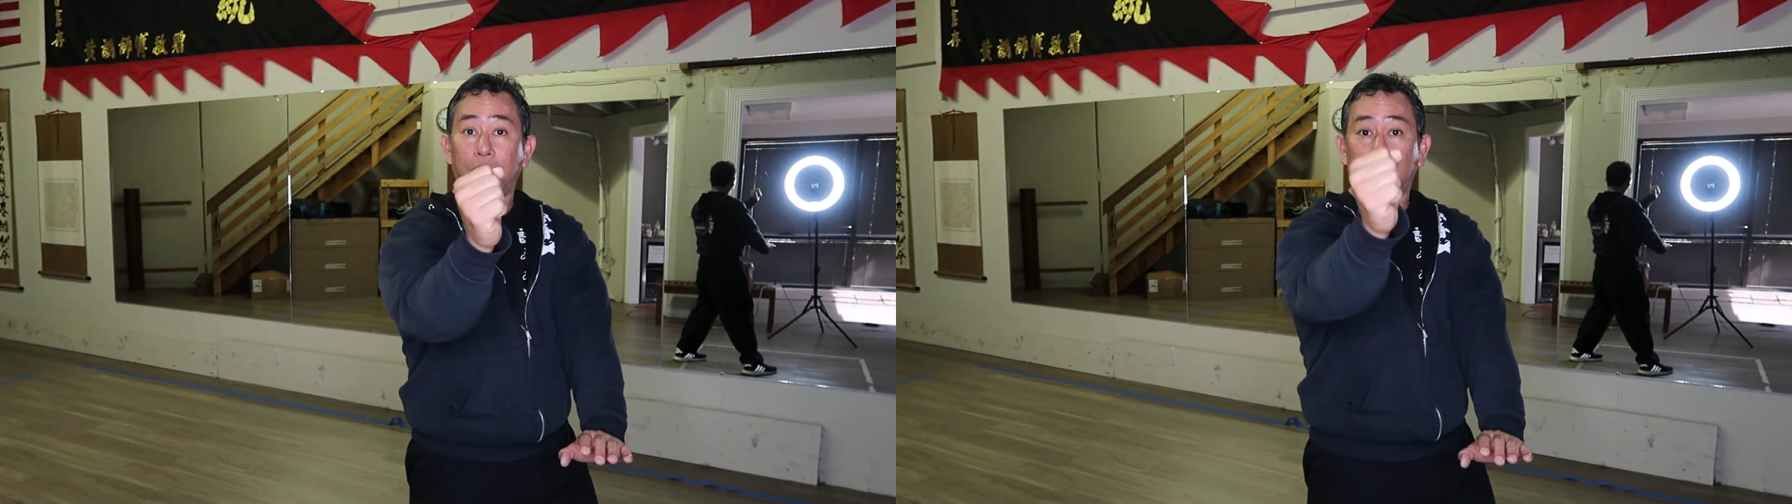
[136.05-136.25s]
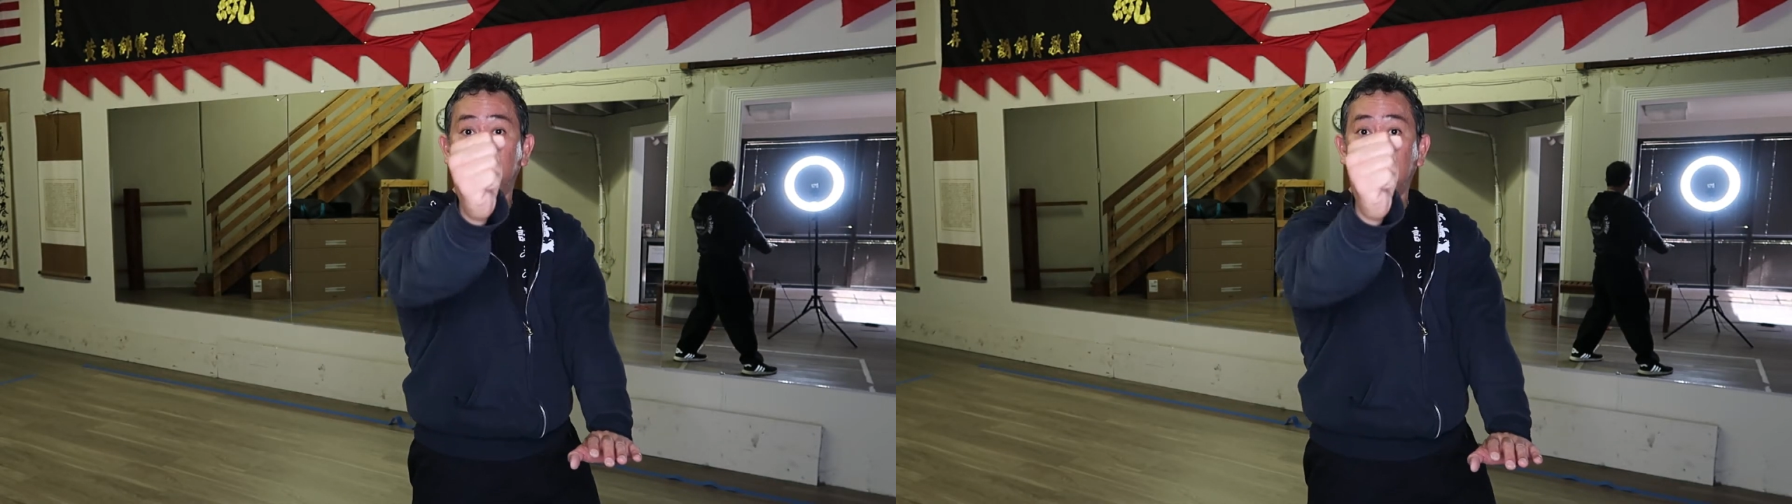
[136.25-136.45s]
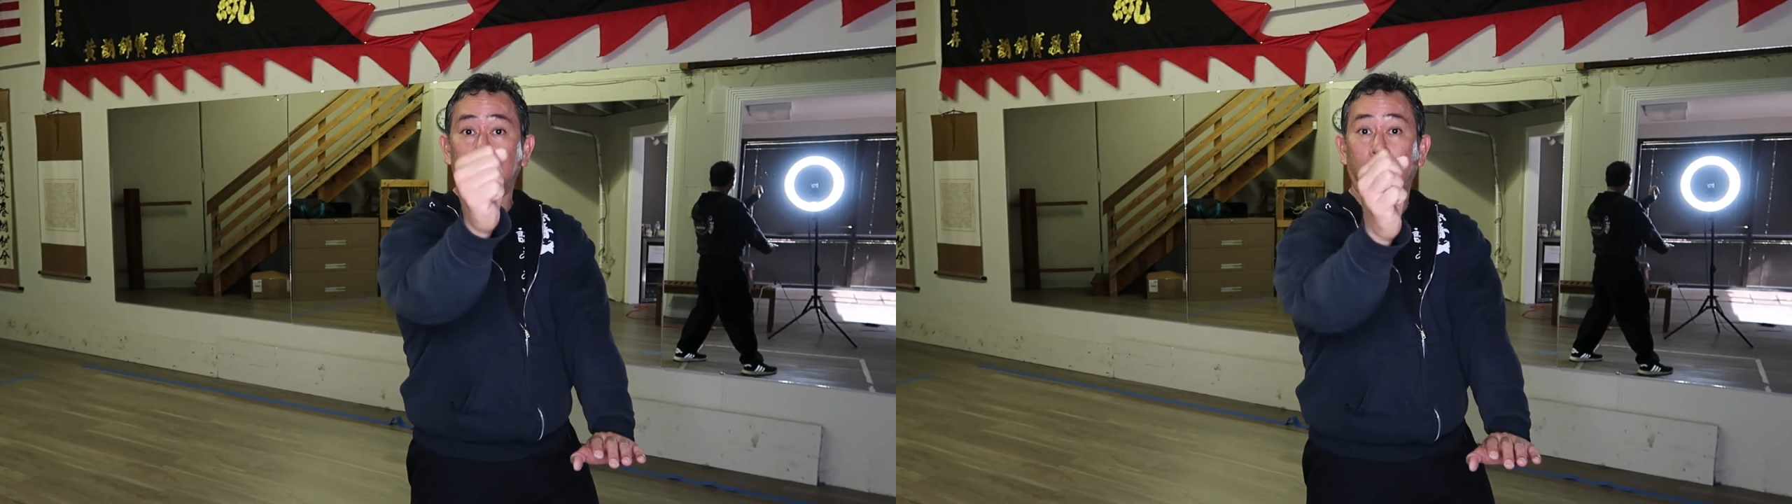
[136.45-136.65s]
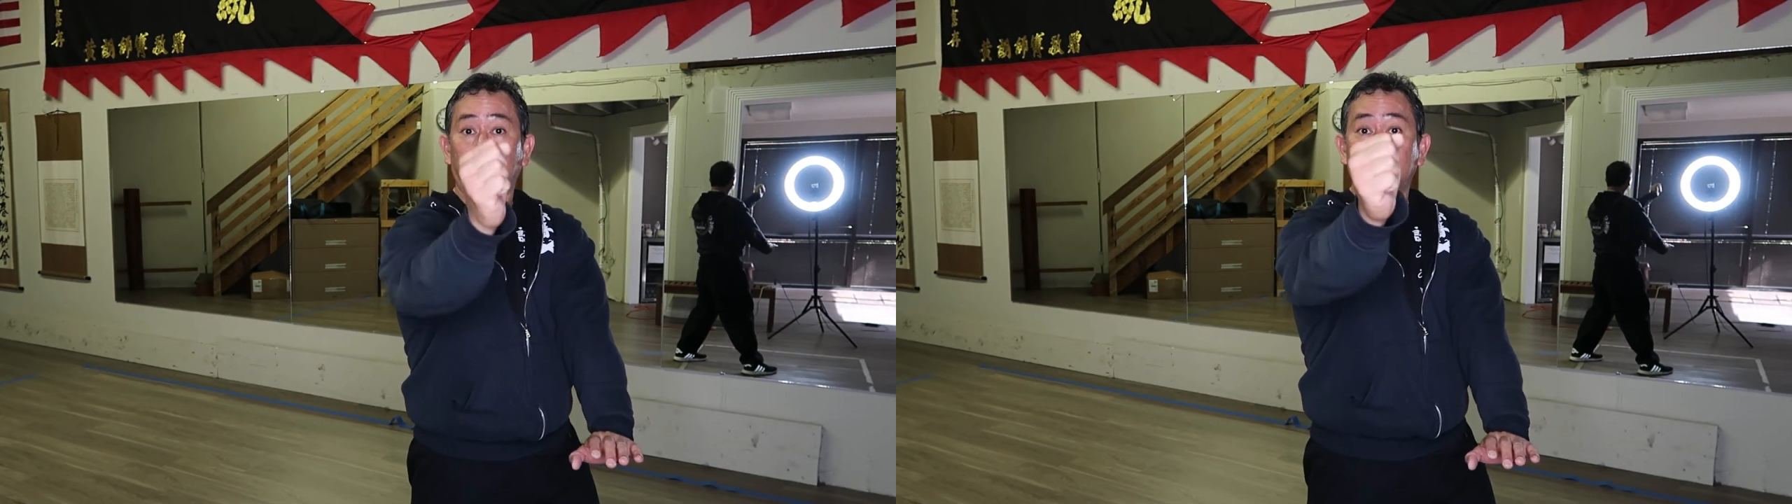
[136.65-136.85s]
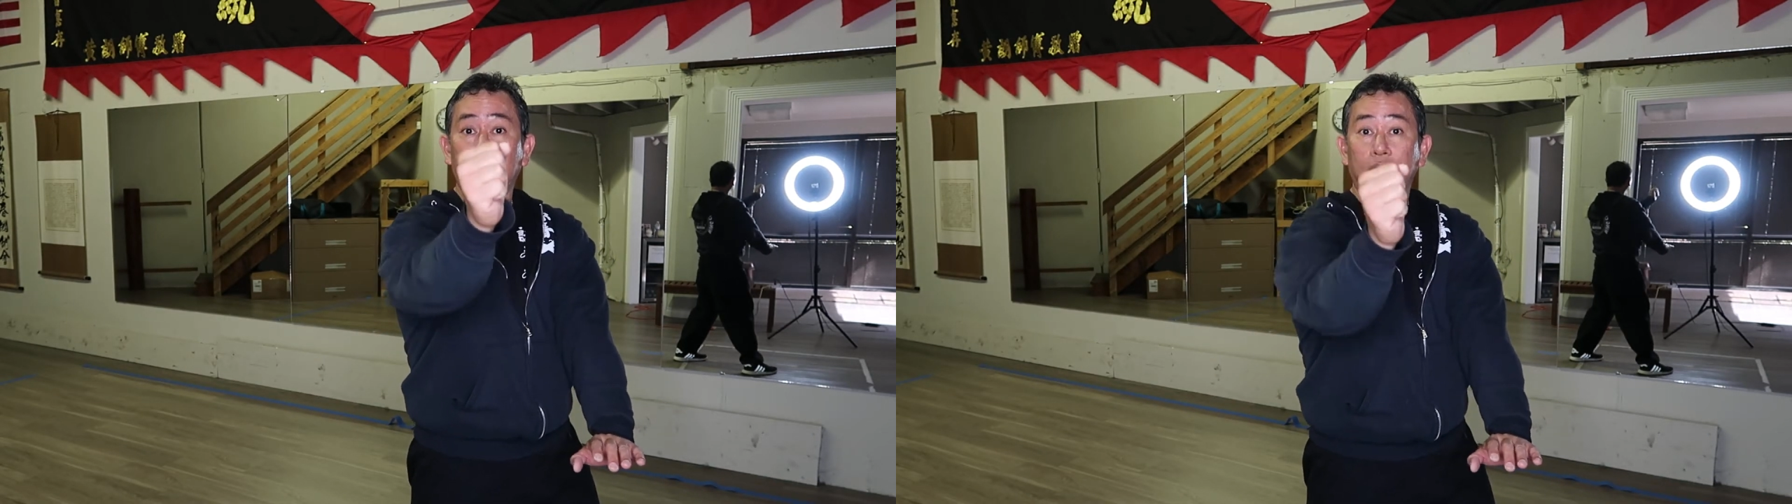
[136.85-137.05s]
Remember the
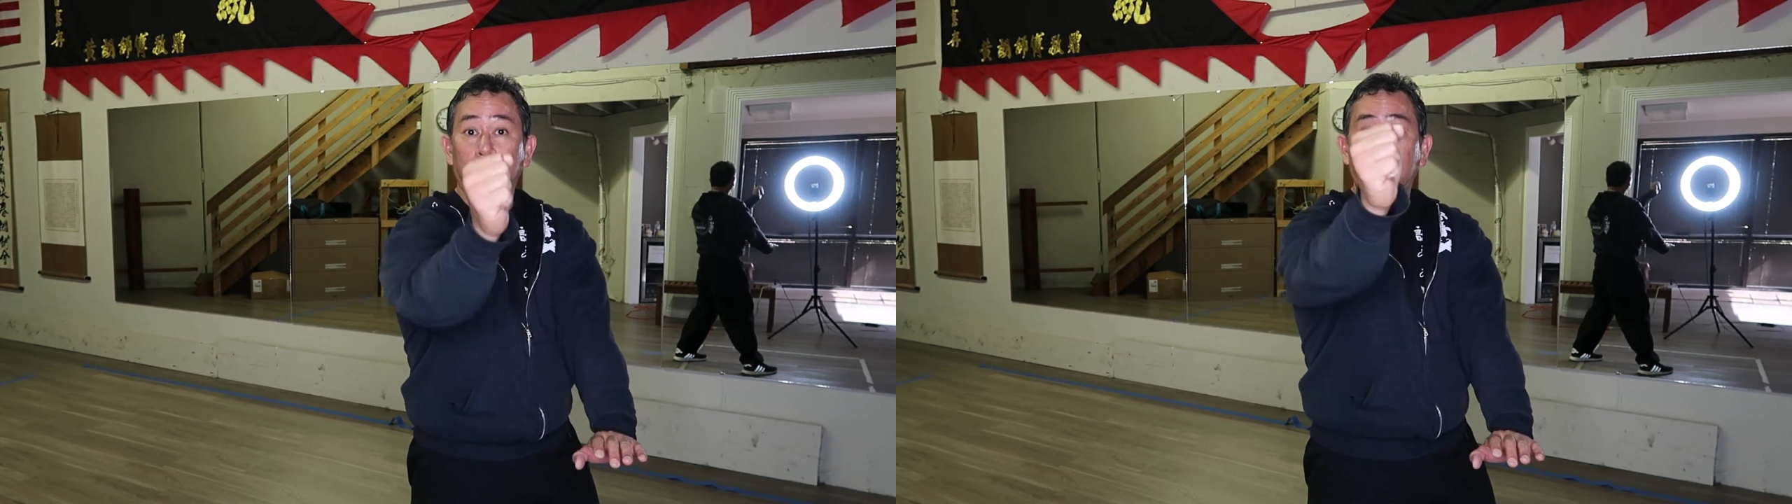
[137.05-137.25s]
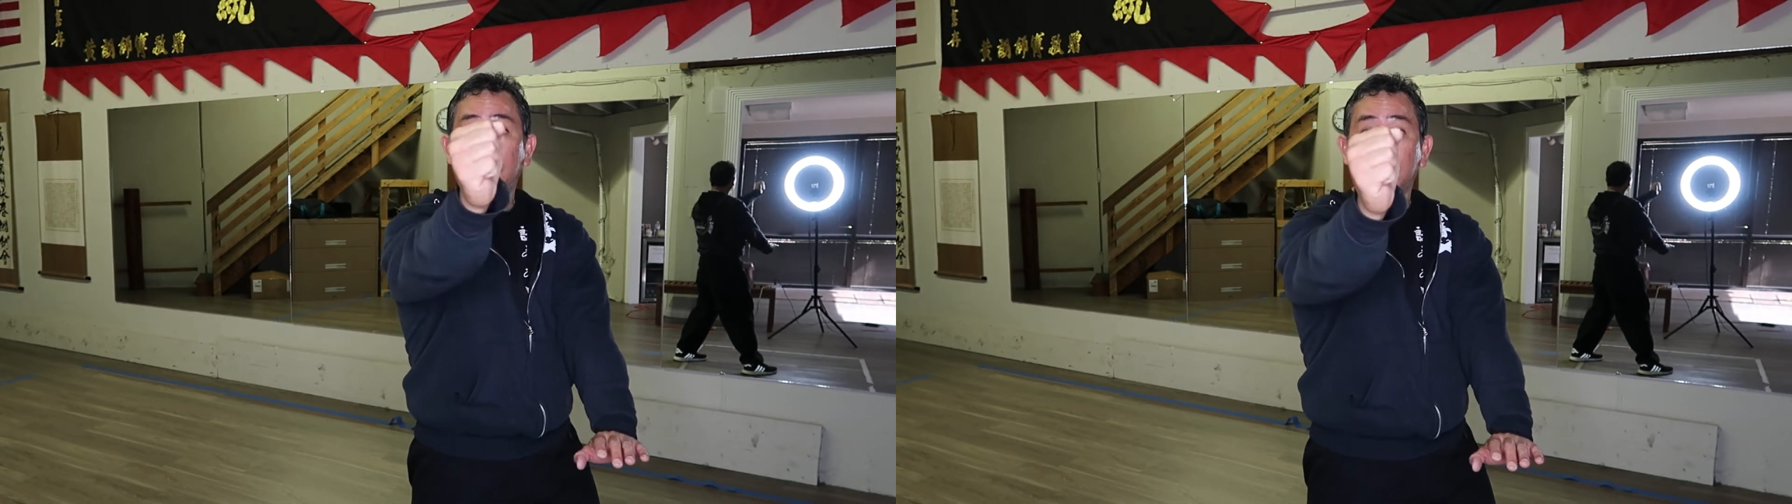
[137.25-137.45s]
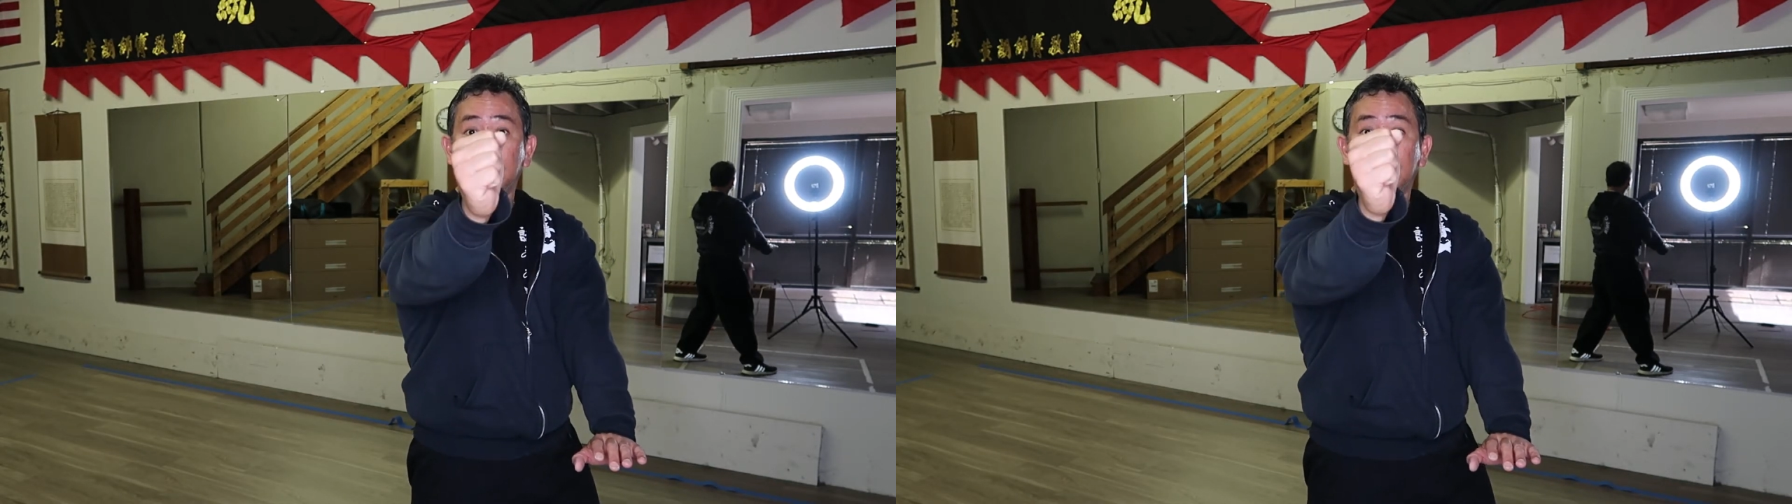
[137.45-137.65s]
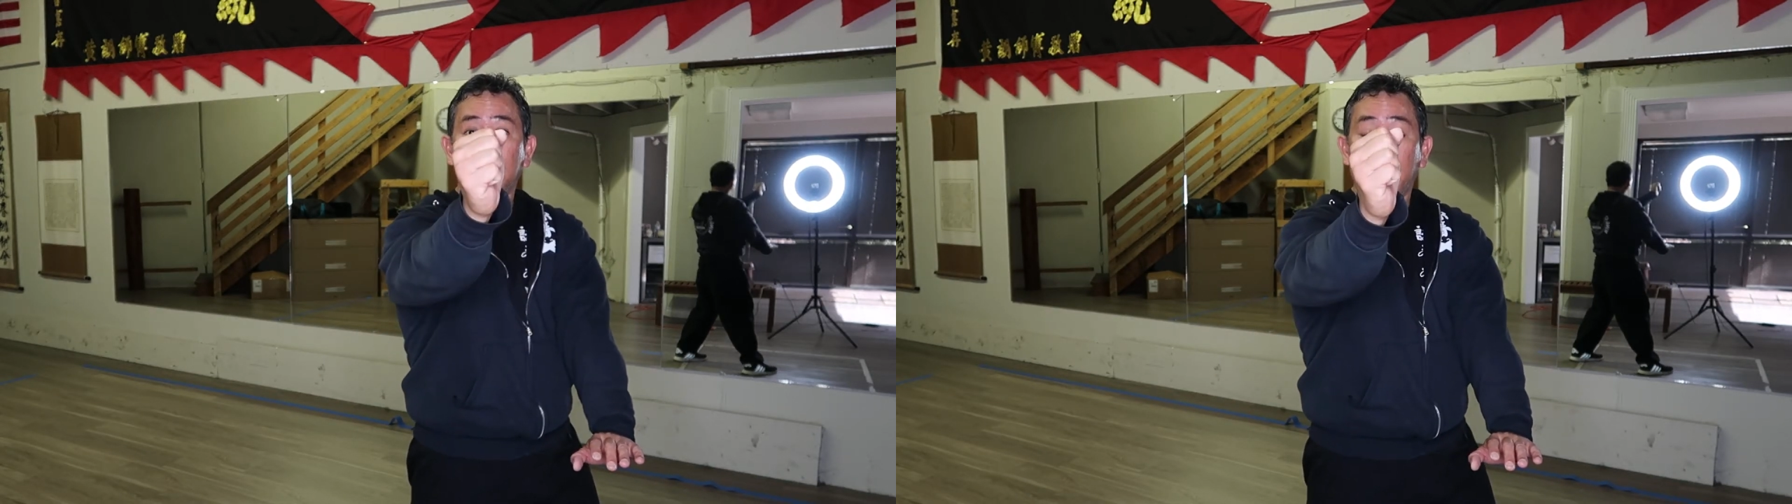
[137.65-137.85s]
dar, the punch.